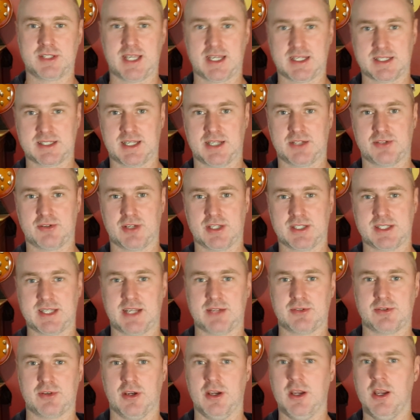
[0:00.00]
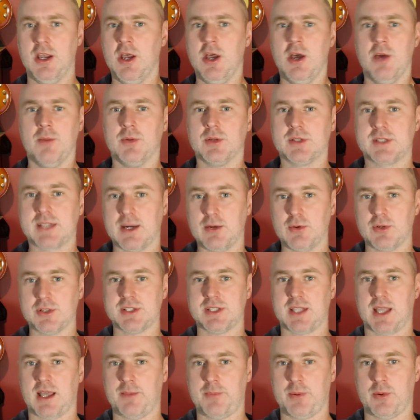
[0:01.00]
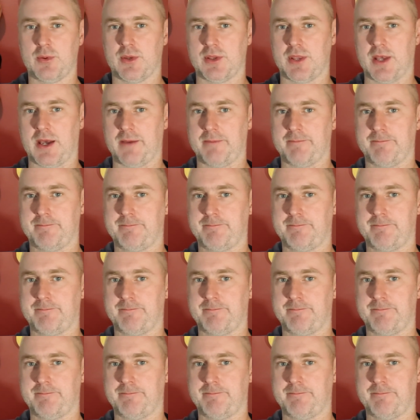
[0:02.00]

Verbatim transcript: et cetera, et cetera. But Del wasn't happy with that.